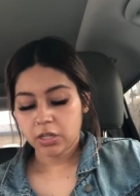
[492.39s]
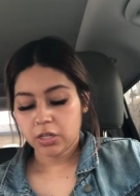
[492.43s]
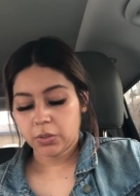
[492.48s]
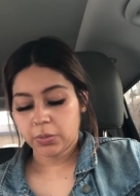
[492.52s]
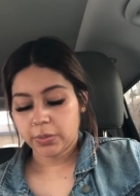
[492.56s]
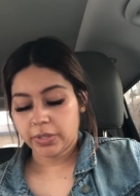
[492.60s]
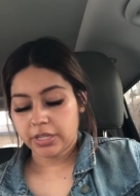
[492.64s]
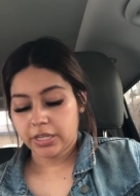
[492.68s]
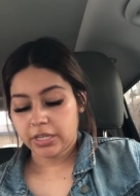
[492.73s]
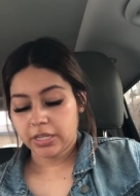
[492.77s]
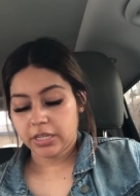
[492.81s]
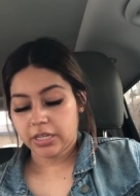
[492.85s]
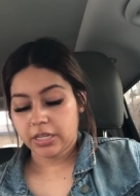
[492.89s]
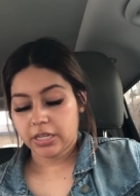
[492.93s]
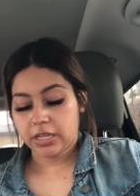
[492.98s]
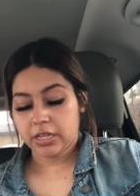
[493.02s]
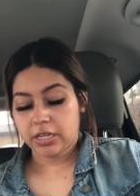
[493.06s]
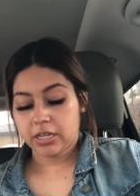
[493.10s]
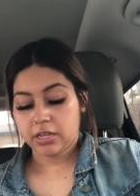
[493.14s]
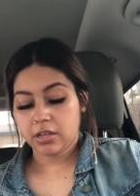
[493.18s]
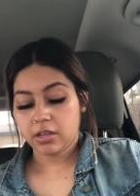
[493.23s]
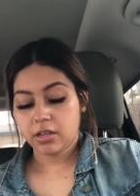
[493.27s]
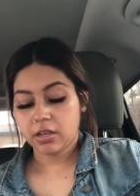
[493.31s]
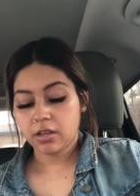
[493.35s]

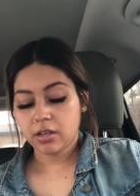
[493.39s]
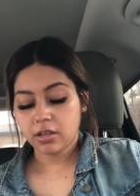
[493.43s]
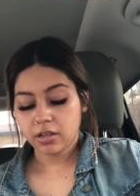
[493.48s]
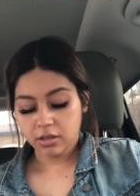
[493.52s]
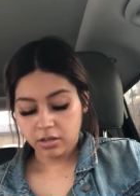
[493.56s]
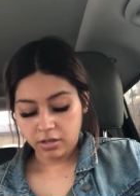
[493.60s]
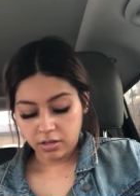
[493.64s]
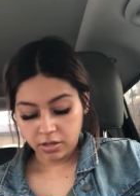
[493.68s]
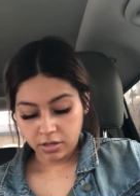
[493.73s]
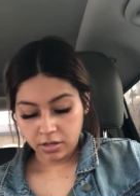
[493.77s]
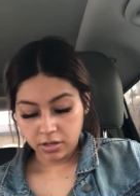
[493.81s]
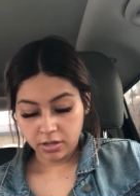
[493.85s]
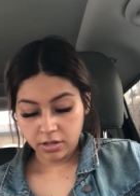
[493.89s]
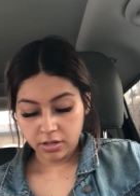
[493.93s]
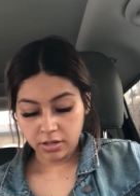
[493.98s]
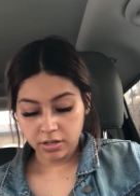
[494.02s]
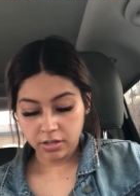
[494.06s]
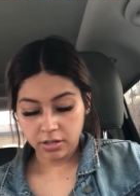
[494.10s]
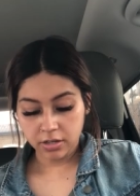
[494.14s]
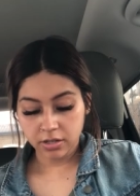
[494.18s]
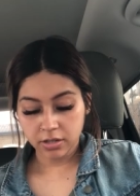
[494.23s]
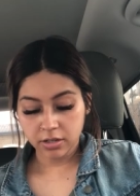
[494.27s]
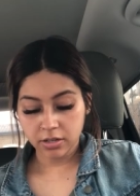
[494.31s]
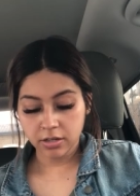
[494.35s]
Okay
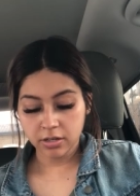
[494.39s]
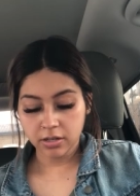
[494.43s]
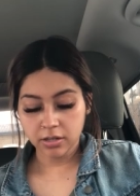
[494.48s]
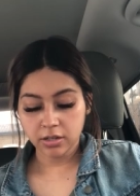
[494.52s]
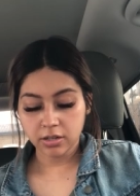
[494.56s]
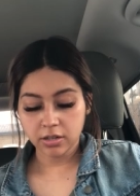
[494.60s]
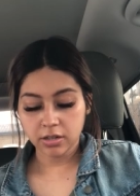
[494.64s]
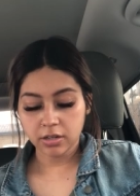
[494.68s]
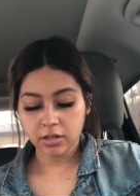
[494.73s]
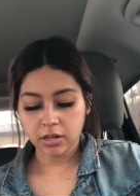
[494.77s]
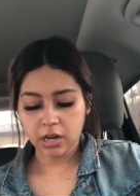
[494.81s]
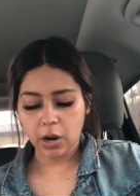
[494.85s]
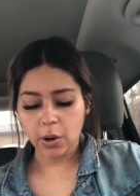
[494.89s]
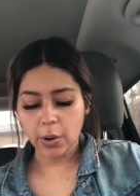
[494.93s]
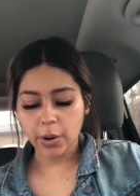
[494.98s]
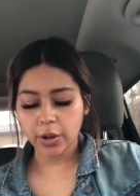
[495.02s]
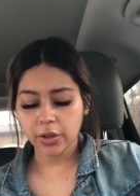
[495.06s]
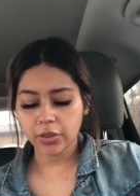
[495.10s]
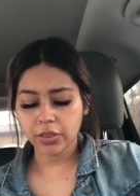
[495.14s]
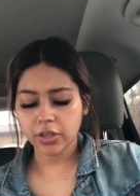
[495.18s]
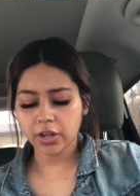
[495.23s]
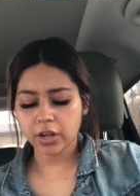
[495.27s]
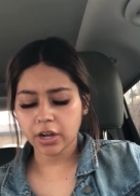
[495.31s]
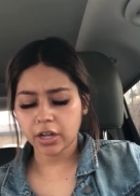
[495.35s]
uh,
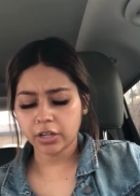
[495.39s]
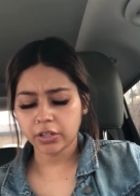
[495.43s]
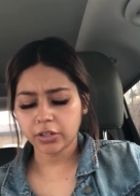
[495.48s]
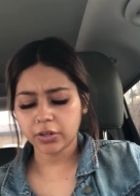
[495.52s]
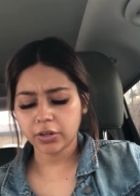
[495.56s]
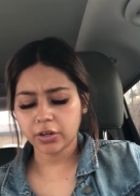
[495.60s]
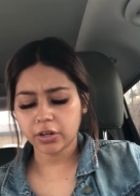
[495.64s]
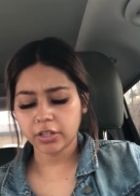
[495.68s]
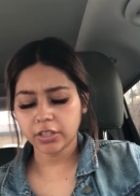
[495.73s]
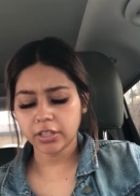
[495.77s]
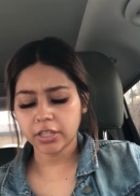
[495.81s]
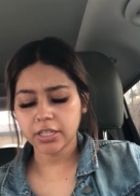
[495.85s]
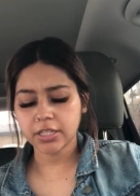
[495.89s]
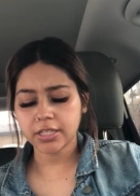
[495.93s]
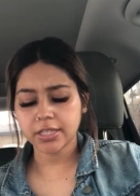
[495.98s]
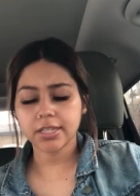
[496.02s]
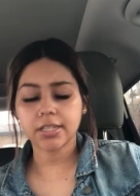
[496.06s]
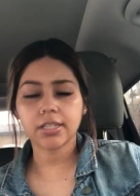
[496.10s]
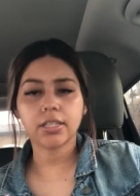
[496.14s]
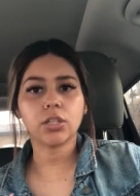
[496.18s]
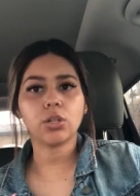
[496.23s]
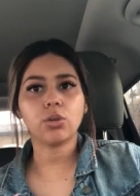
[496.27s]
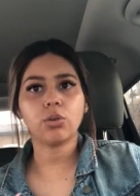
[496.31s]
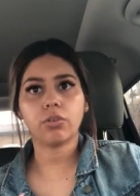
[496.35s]
the color on this
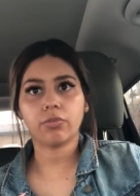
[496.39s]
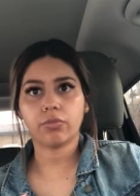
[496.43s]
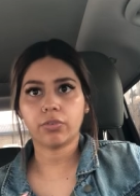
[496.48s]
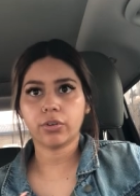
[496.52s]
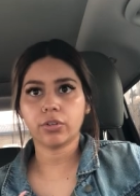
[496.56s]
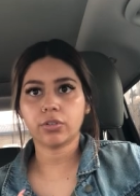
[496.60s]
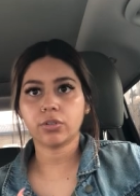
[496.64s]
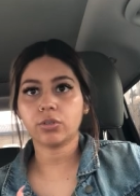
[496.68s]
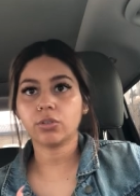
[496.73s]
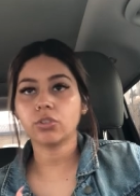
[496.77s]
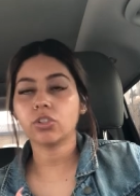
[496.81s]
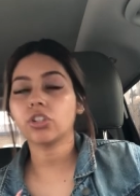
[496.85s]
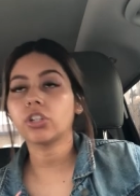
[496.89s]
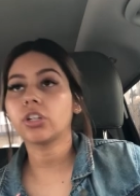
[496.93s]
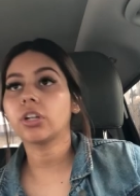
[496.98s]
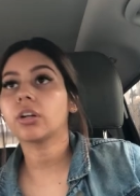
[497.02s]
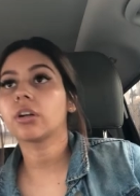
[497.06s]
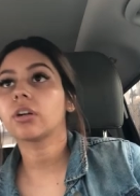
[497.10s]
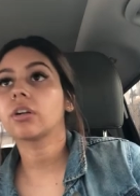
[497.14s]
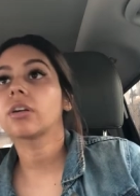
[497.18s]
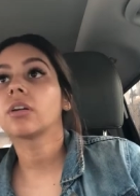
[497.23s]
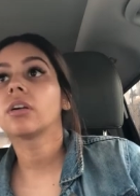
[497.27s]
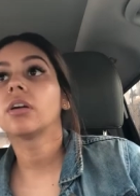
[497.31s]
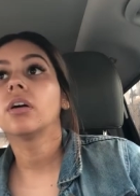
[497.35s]
is universal
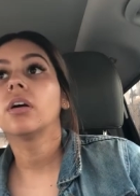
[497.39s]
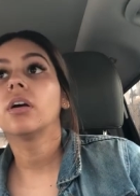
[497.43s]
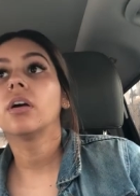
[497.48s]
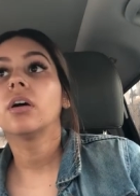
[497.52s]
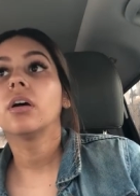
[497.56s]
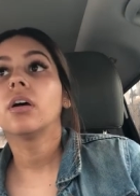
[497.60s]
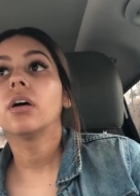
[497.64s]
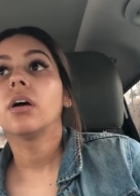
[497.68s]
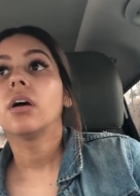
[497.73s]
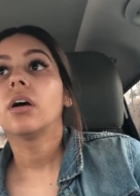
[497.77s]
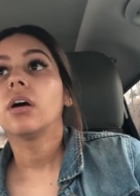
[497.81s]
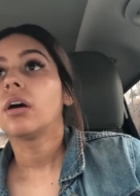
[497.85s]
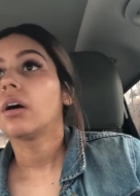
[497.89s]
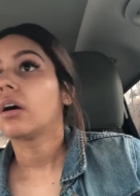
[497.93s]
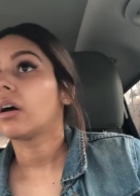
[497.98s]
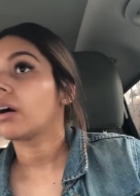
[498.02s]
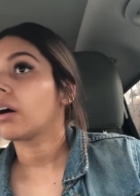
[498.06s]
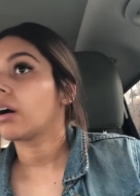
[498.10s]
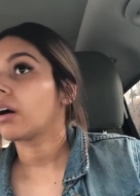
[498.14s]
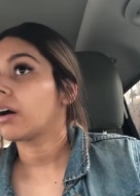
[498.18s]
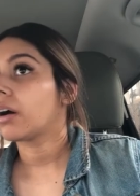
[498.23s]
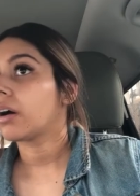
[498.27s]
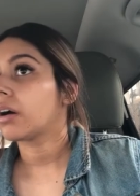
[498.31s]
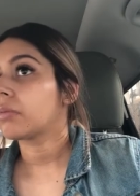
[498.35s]
sheer.
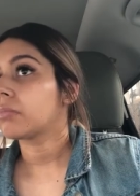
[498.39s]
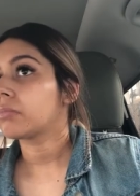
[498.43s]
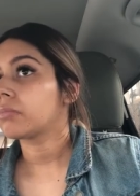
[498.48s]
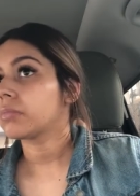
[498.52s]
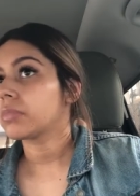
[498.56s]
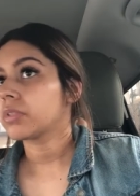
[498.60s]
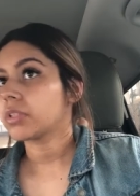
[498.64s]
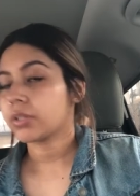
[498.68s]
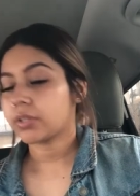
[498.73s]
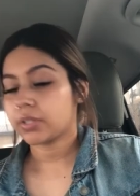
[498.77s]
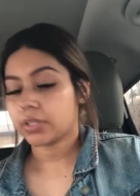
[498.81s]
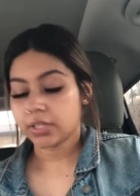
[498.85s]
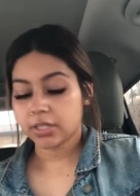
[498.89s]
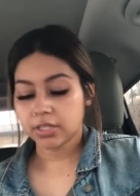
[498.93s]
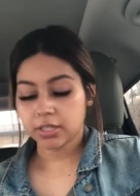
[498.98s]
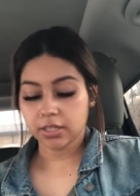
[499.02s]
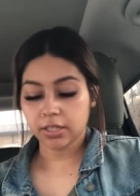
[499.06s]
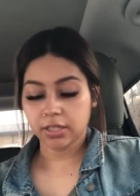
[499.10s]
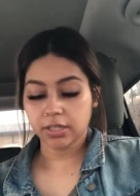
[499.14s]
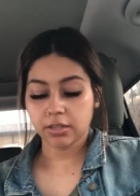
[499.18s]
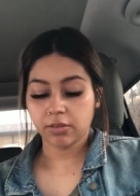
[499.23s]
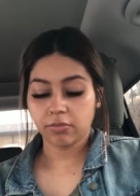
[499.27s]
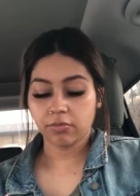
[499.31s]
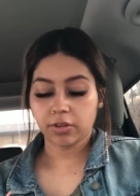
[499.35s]
Um, so it says
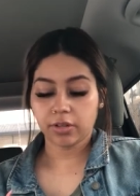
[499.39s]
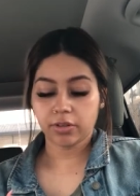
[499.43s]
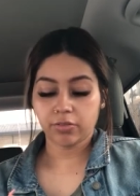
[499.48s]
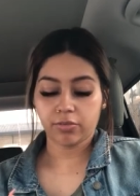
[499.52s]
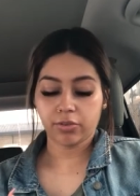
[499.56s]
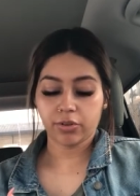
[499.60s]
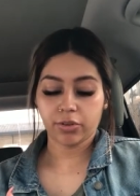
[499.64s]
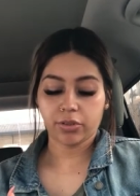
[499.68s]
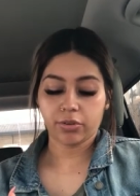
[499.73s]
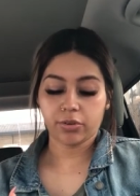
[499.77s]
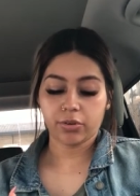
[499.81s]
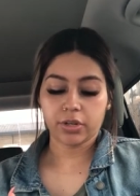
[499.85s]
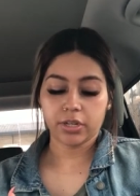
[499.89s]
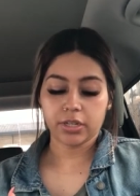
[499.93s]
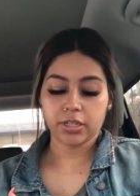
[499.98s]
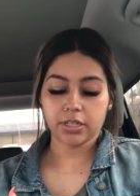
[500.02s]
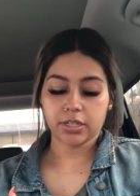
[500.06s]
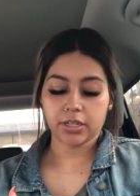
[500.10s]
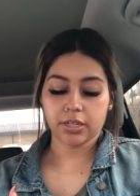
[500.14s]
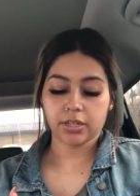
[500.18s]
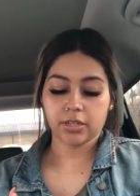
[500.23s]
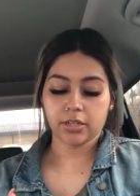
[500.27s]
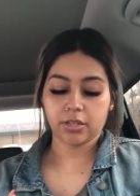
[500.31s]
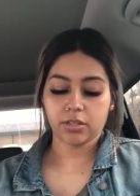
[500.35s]
leave it for 30
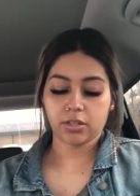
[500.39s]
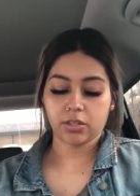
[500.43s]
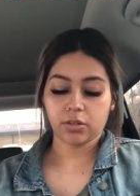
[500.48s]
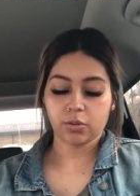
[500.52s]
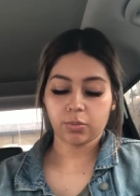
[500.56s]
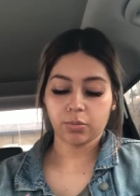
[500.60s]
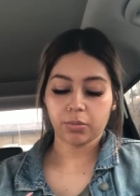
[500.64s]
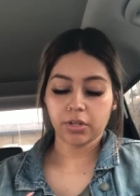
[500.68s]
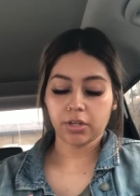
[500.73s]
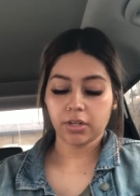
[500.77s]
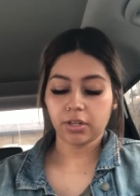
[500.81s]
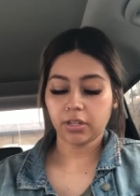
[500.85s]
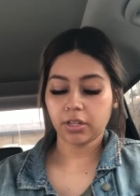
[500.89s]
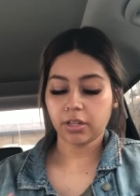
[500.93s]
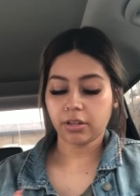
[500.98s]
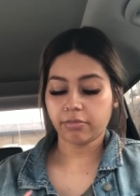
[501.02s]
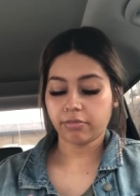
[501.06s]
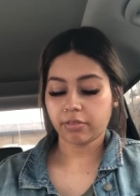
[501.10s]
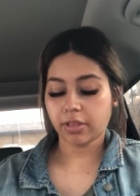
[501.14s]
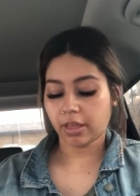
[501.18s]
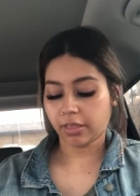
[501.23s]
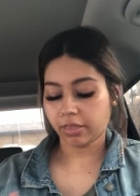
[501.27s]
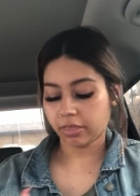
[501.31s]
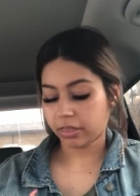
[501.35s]
seconds. So I'm going to
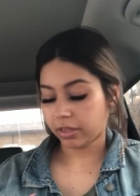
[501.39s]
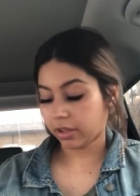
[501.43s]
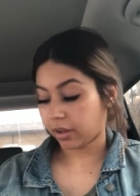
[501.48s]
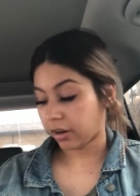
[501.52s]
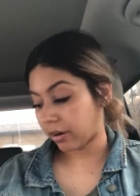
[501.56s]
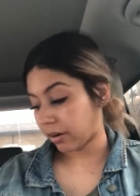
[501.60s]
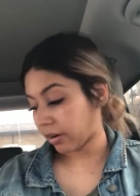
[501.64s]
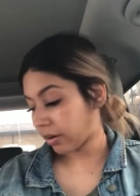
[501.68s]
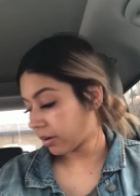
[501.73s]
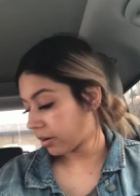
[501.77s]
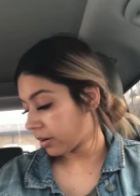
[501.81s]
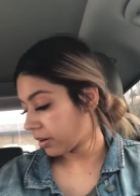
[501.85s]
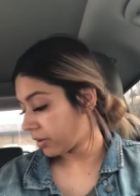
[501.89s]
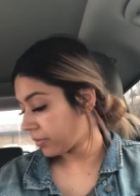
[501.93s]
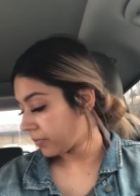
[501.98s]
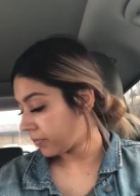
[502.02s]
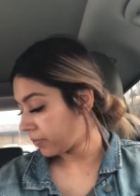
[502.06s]
leave that there.